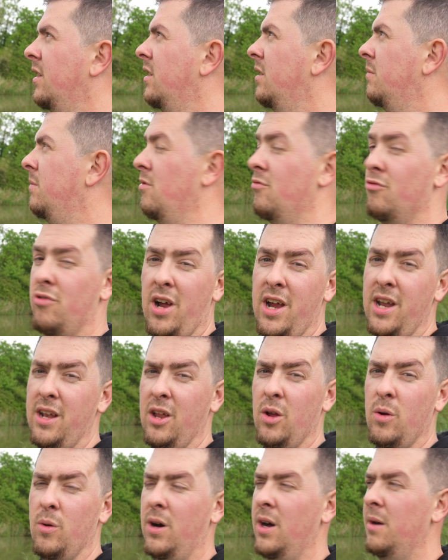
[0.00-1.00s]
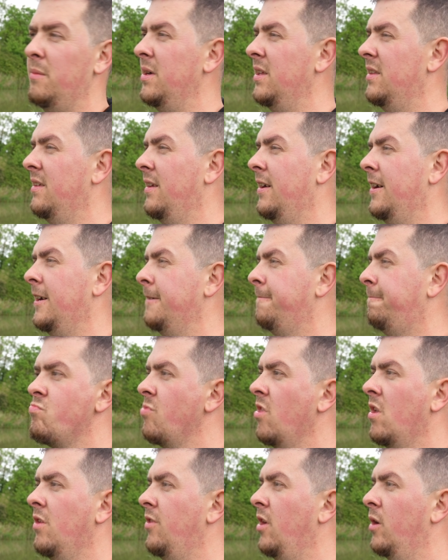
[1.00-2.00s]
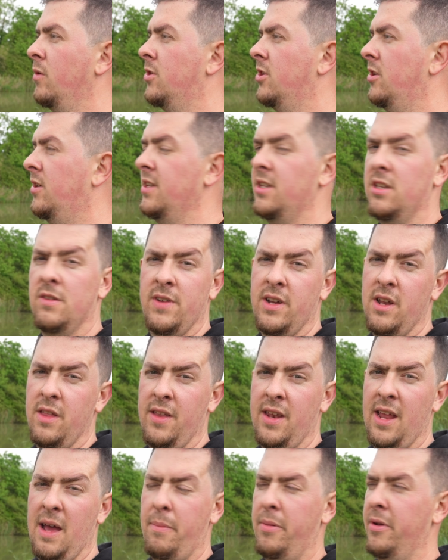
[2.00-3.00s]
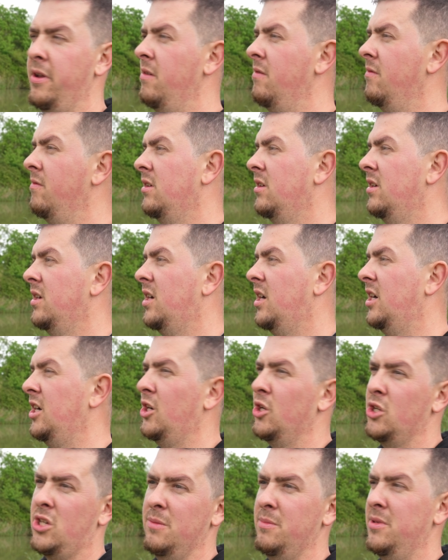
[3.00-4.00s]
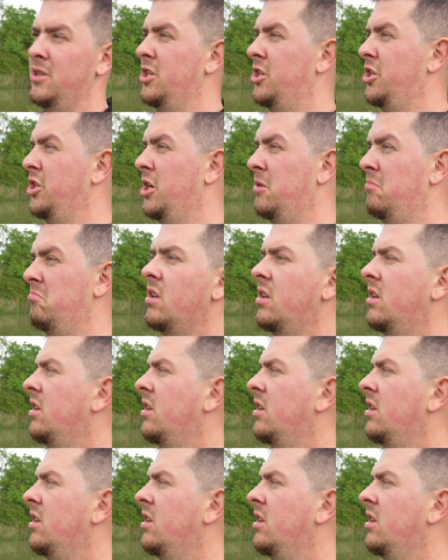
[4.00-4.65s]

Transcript: It's been raining quite a bit today. No signs of anything happening. I asked them in the shop.